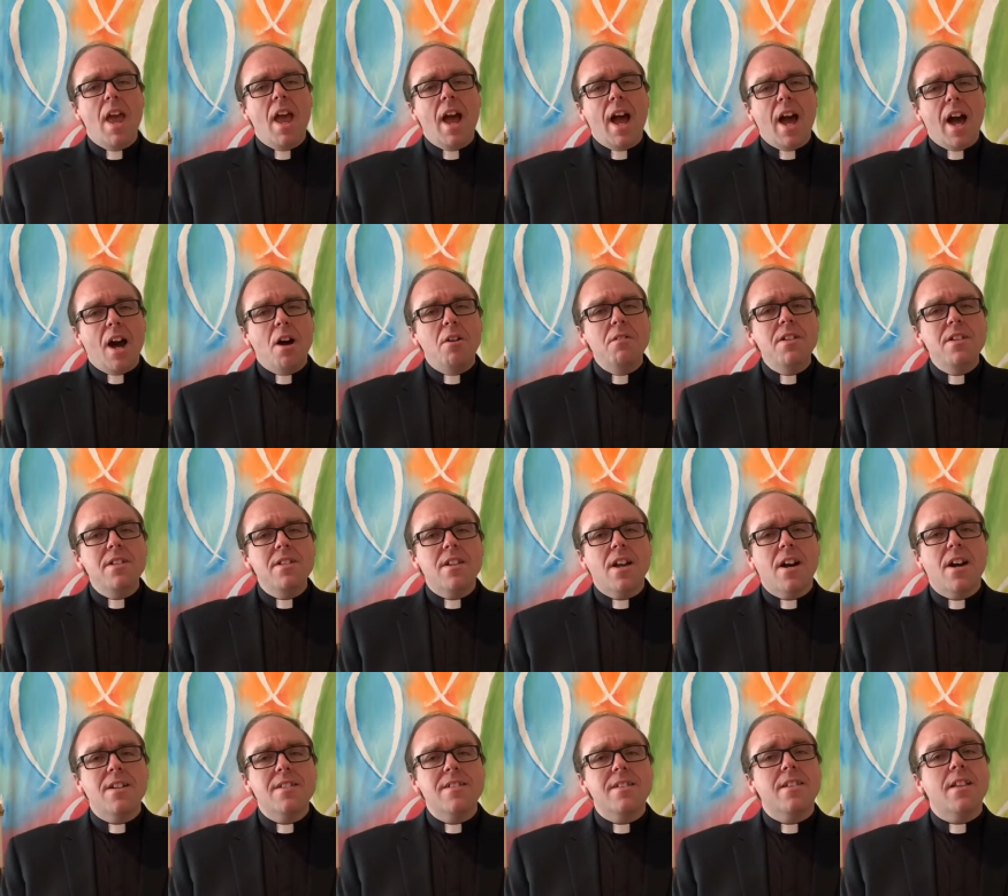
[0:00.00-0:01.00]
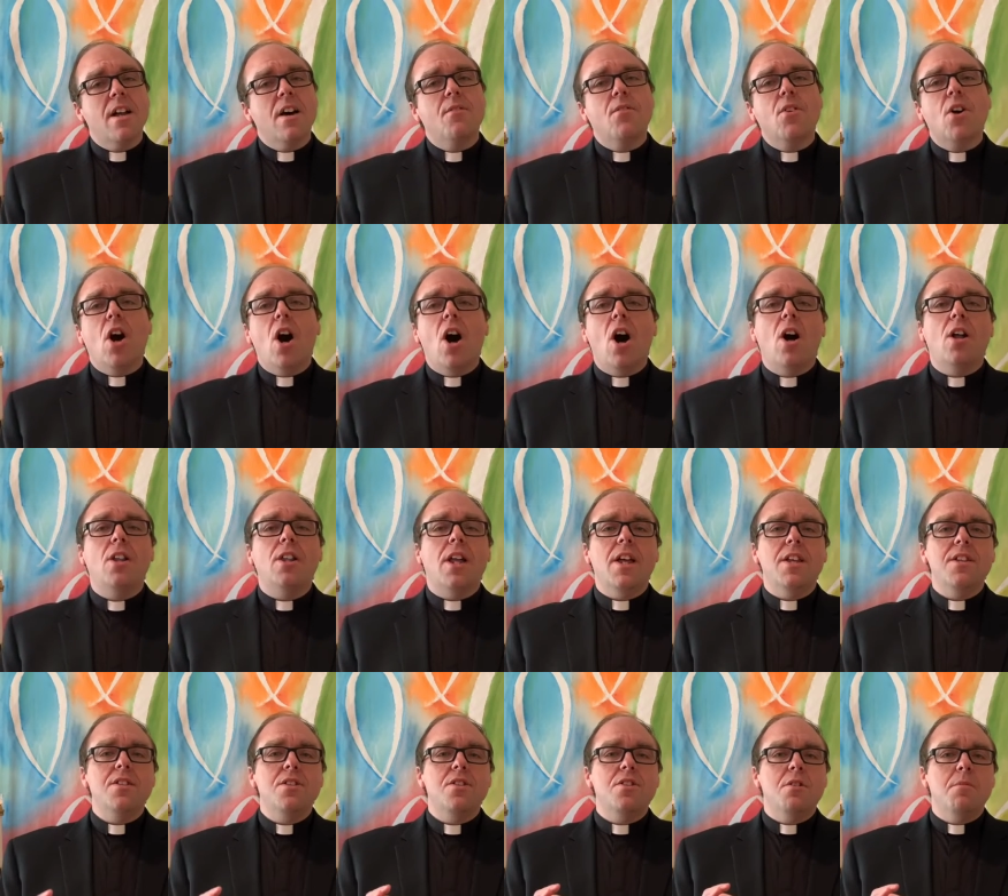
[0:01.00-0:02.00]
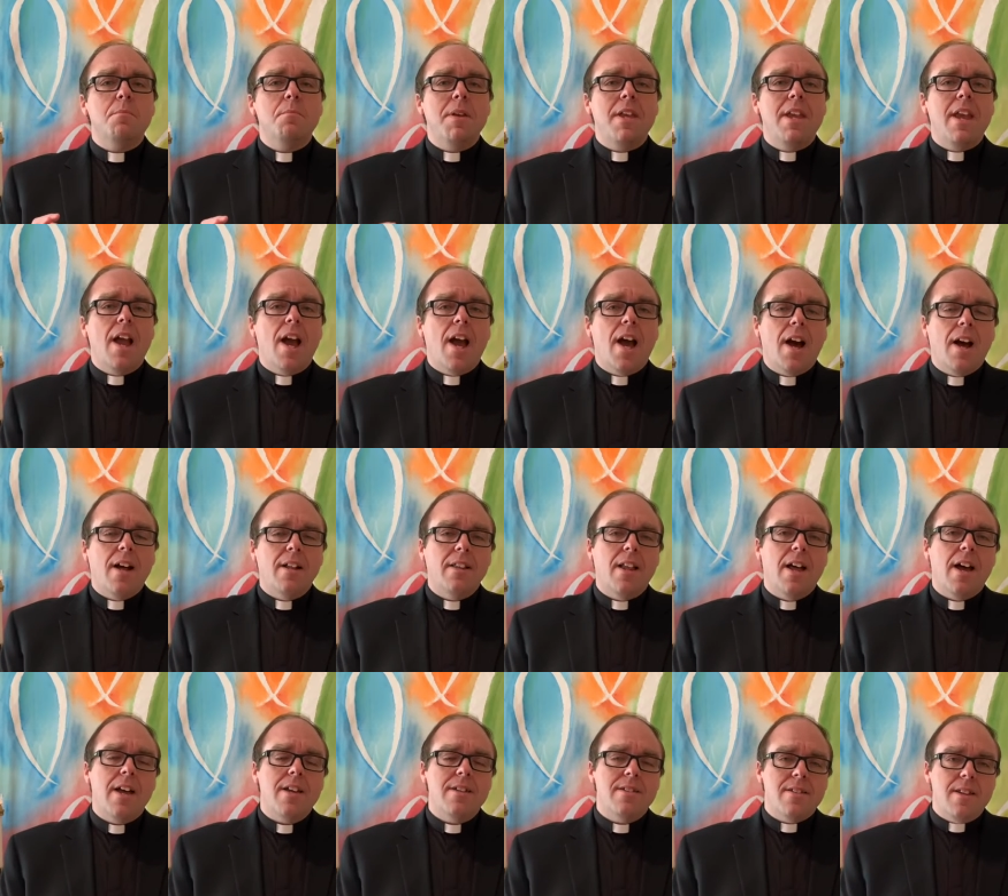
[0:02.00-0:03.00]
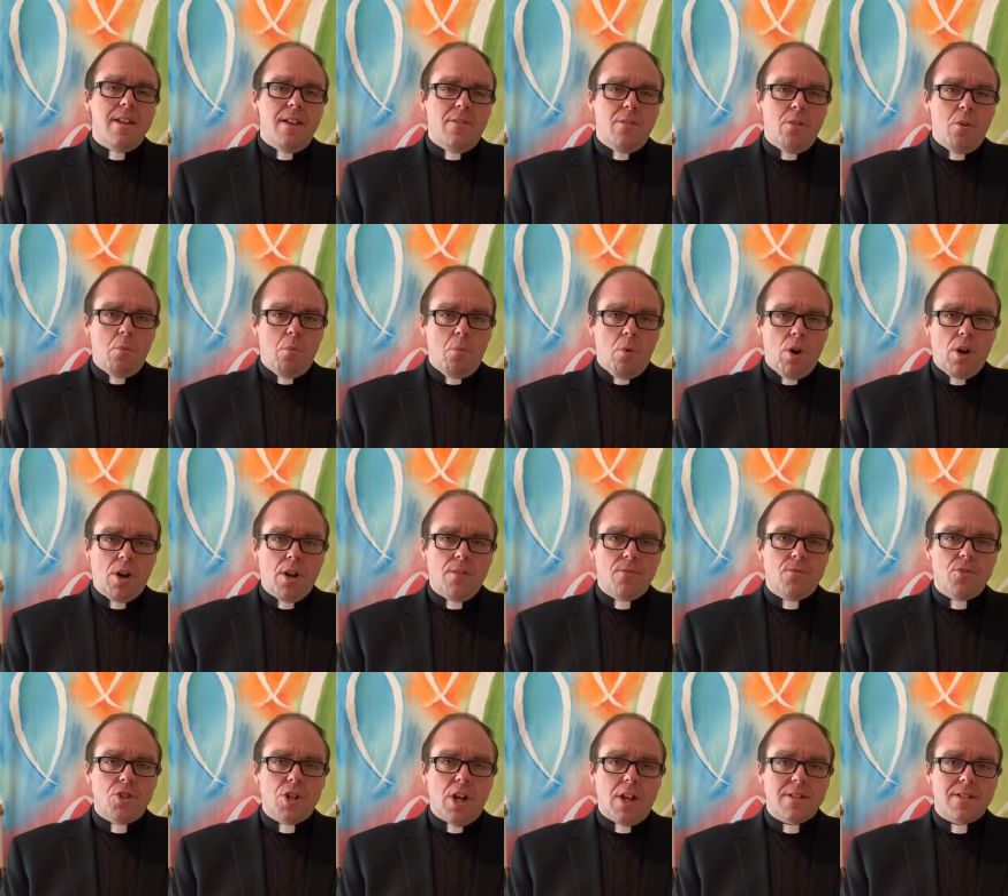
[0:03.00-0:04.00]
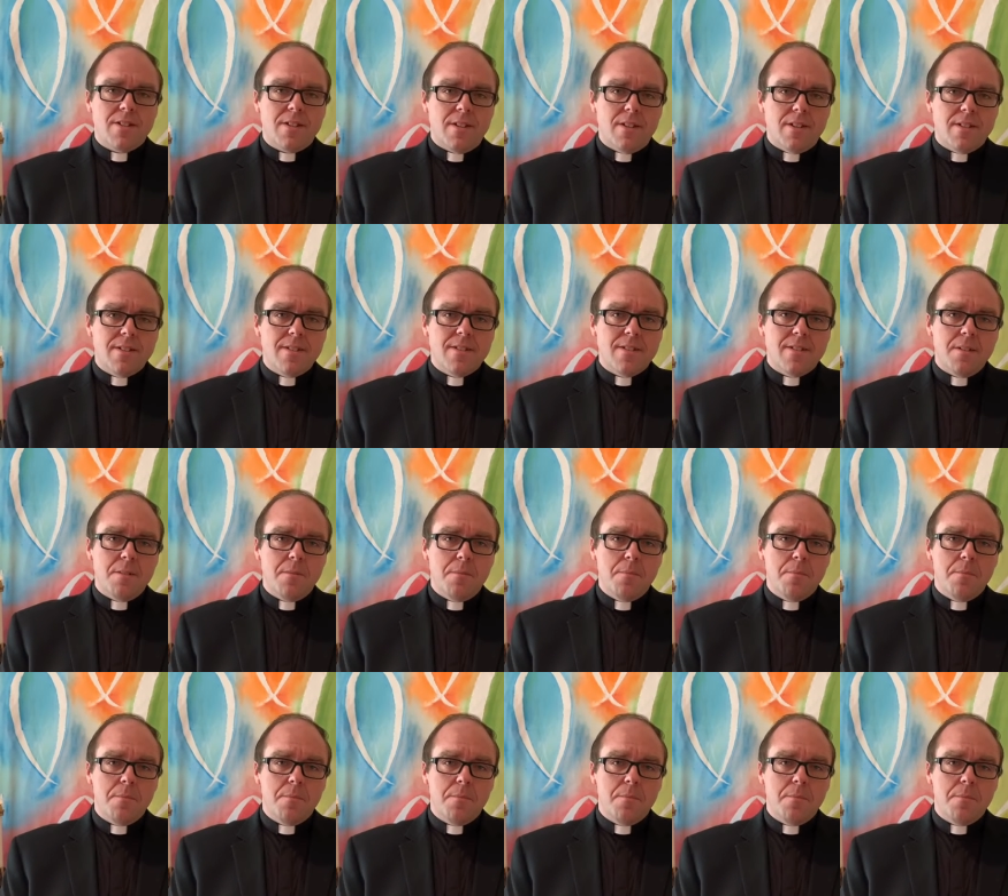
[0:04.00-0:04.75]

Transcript: How does God's love call us to be allies in the work of justice?